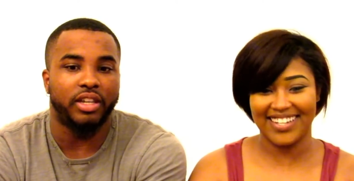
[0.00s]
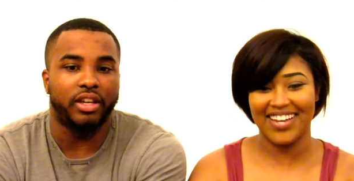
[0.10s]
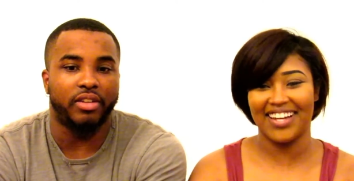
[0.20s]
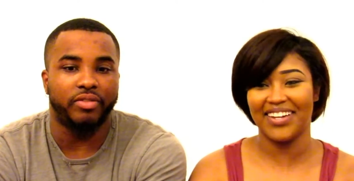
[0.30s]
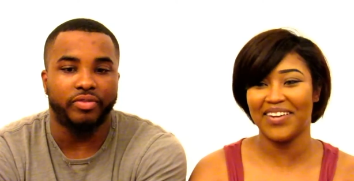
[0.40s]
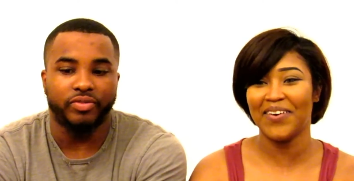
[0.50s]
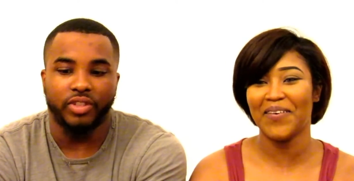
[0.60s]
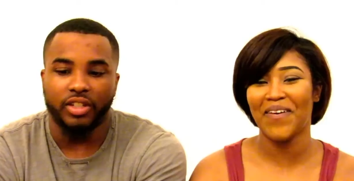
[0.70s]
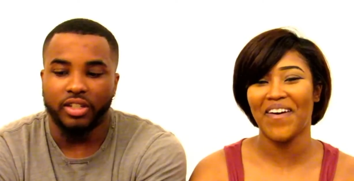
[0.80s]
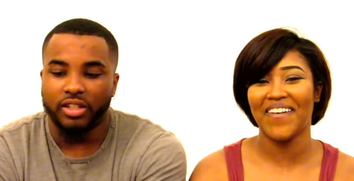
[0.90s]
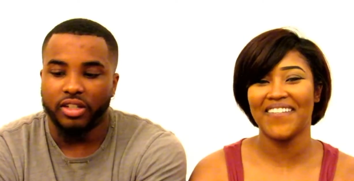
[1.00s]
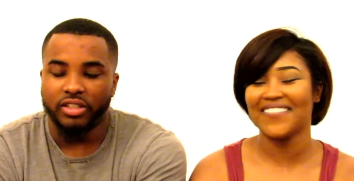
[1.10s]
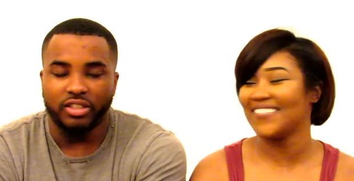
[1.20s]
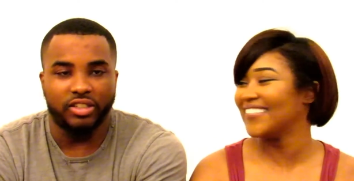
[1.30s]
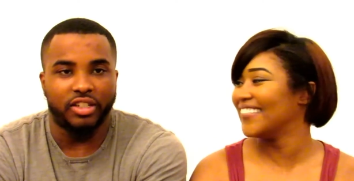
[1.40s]
Speaker 1: said,
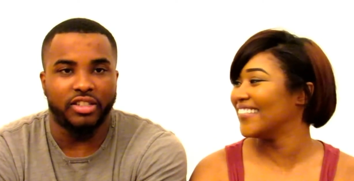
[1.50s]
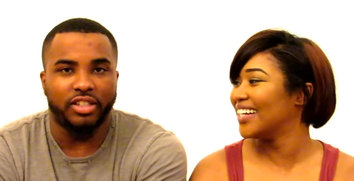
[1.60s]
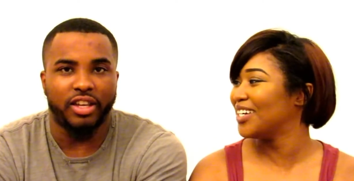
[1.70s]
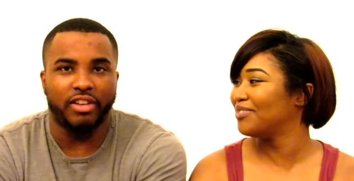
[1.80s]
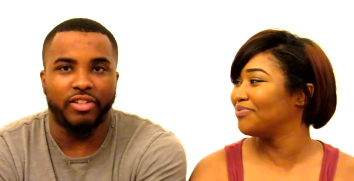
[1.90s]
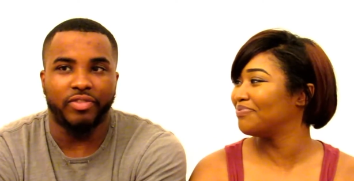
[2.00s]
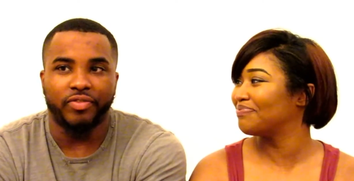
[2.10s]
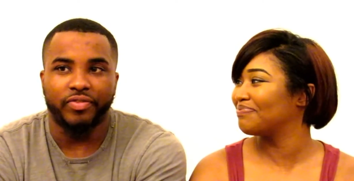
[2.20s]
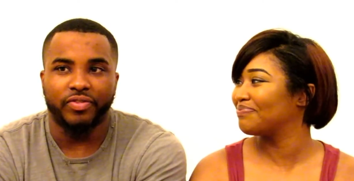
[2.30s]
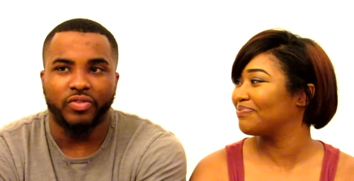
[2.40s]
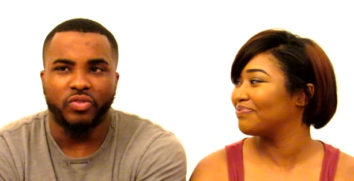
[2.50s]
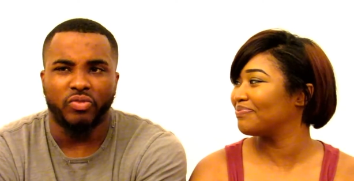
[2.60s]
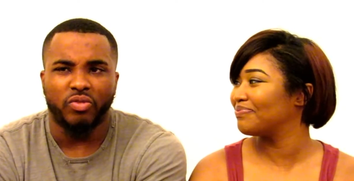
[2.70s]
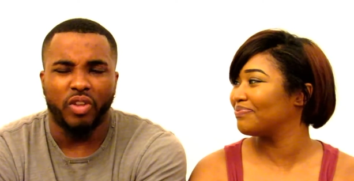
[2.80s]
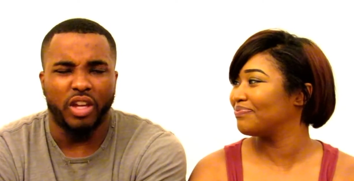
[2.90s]
she said, tell you.
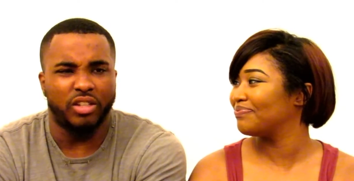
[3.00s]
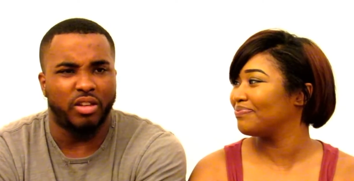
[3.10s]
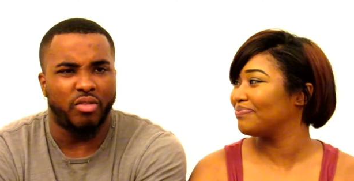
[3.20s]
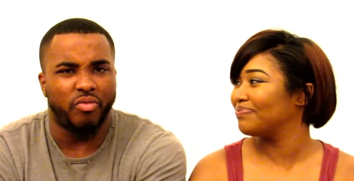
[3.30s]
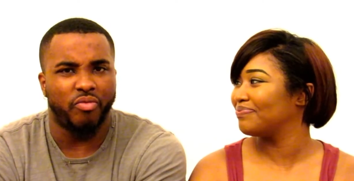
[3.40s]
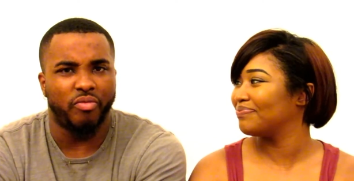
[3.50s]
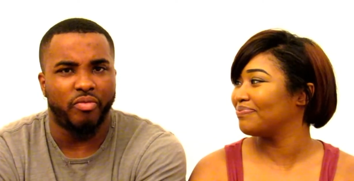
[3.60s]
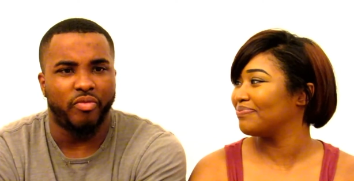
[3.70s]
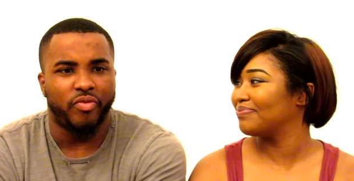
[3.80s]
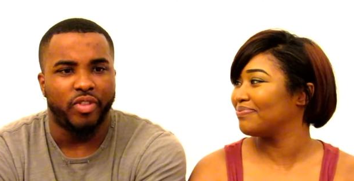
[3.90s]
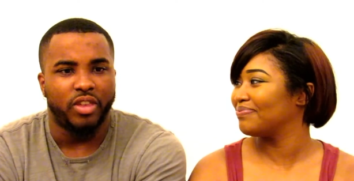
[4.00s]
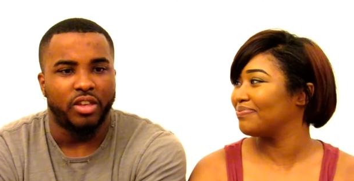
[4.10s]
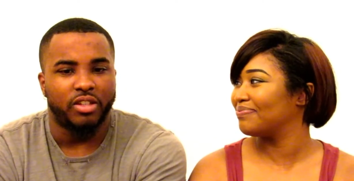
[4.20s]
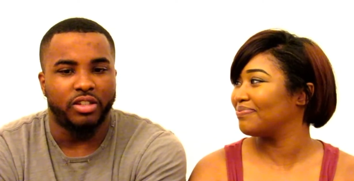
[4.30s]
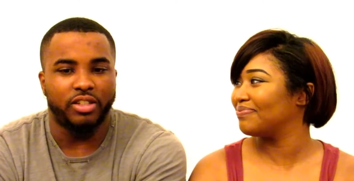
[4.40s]
I said, hmm
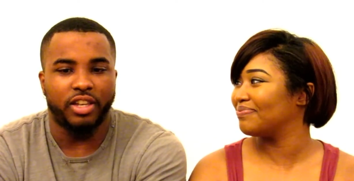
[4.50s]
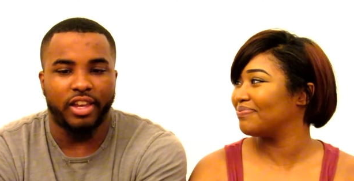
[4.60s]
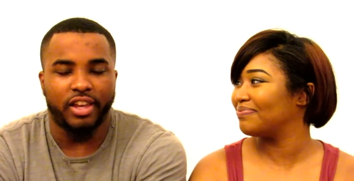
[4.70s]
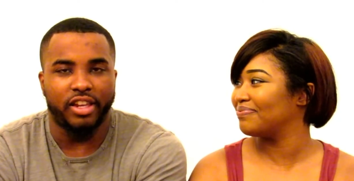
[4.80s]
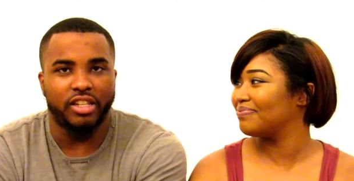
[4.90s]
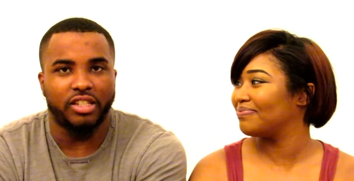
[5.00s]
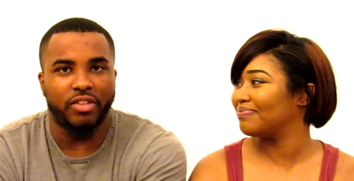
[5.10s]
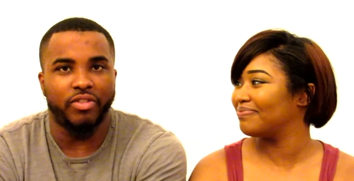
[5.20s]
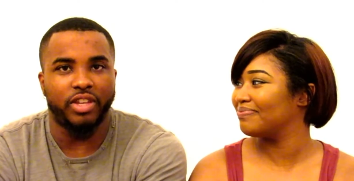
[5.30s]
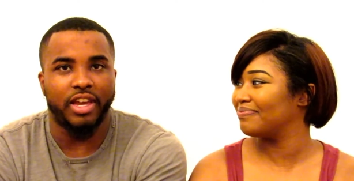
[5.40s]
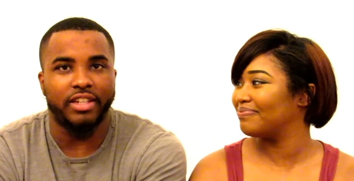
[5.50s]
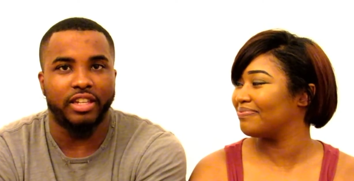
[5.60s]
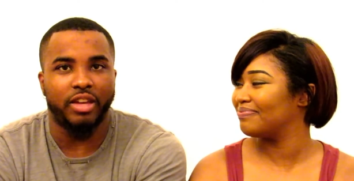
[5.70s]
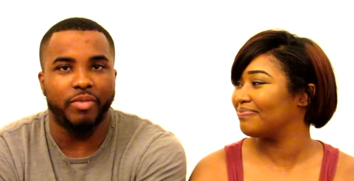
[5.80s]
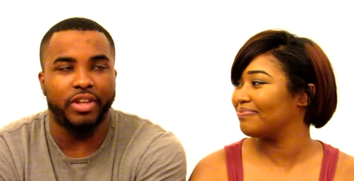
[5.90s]
she said this. They gotta
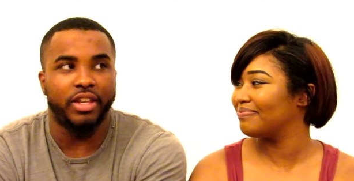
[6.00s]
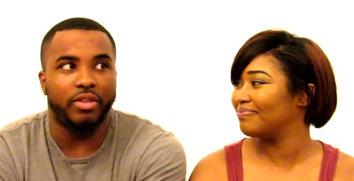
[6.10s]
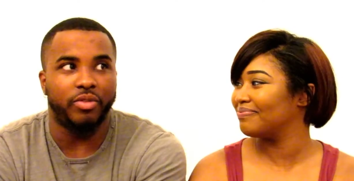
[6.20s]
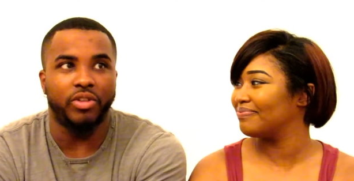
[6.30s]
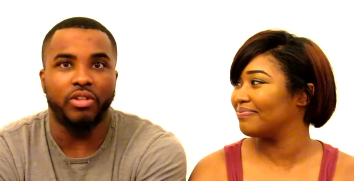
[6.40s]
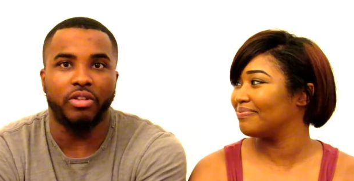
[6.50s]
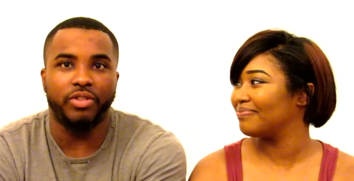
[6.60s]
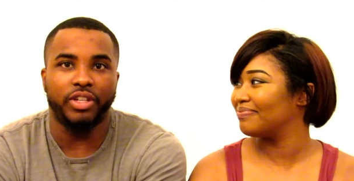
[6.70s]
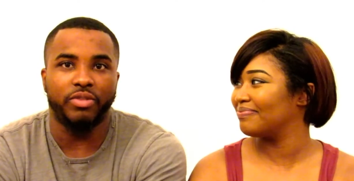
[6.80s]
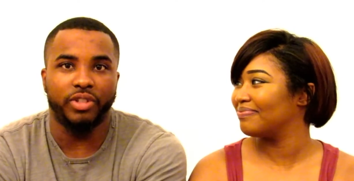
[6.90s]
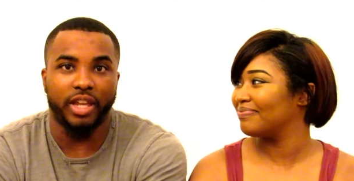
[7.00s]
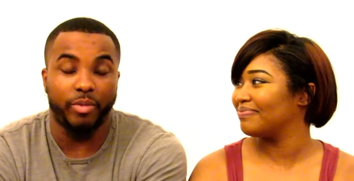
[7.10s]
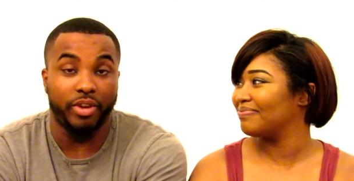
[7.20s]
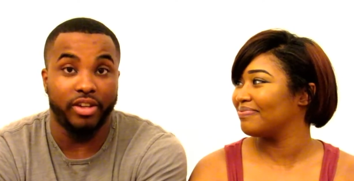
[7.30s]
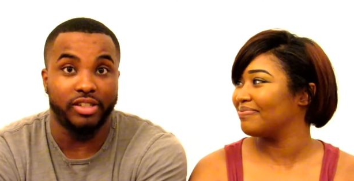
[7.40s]
tell me. Then you know when when
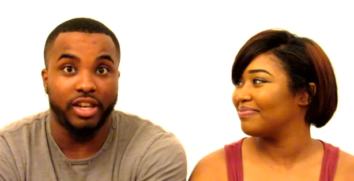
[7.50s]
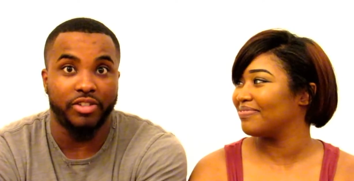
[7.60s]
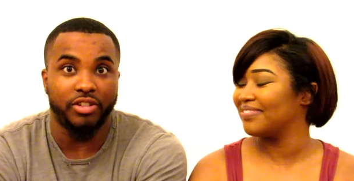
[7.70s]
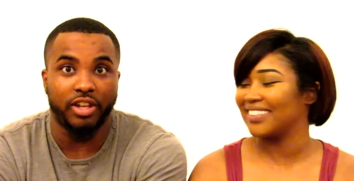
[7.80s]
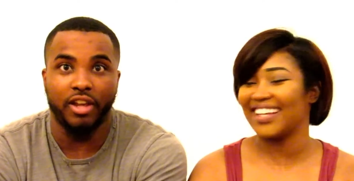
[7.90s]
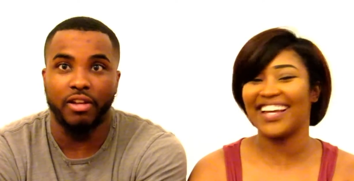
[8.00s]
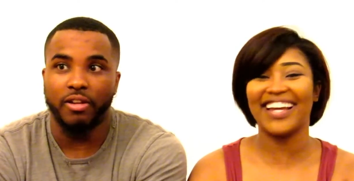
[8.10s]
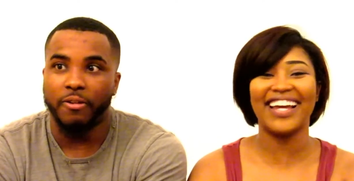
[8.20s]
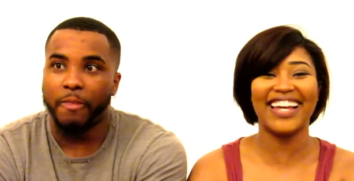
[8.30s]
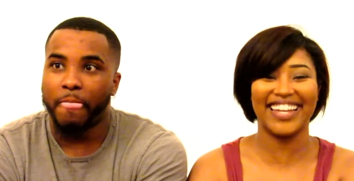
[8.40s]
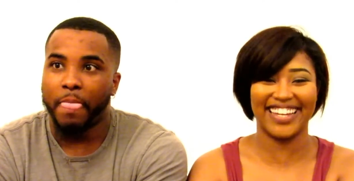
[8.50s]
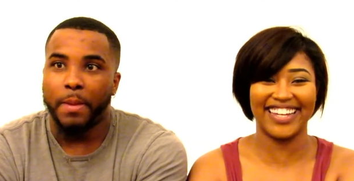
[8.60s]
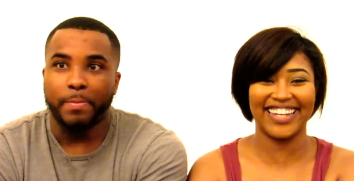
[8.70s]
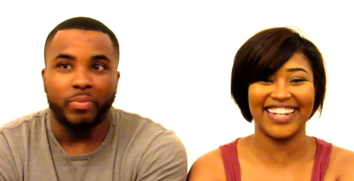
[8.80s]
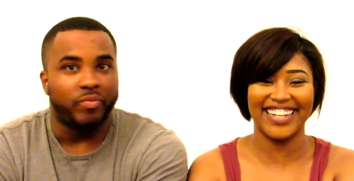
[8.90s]
their parents ask you
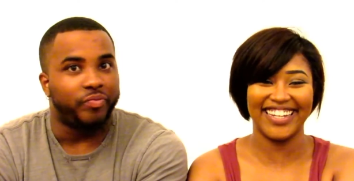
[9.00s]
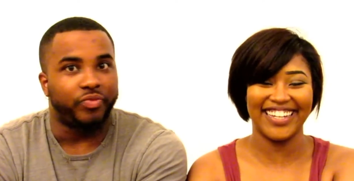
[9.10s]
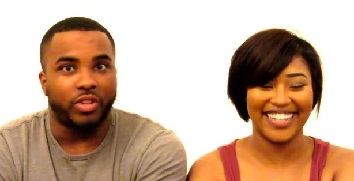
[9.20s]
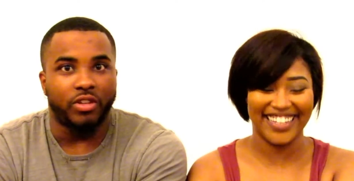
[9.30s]
that,